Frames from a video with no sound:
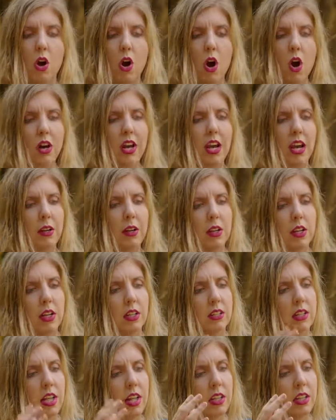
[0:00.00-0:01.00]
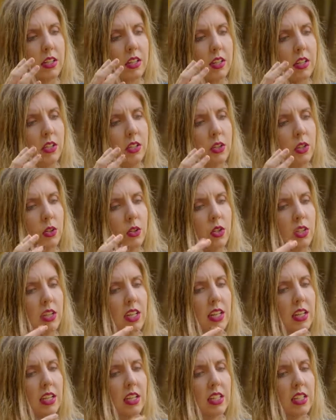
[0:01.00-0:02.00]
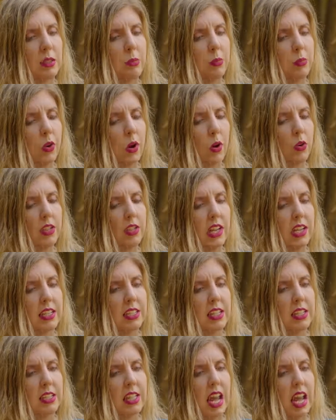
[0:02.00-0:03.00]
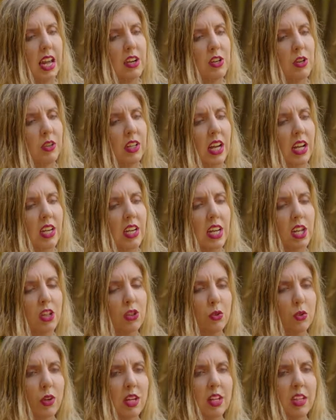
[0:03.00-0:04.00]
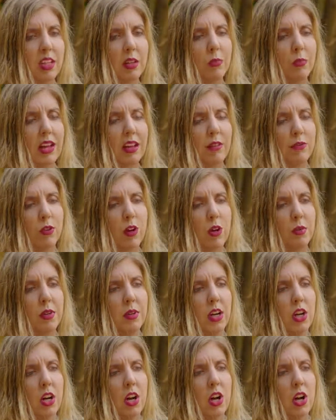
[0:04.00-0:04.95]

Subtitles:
Okay, then you see these processes and you get into it, the platform.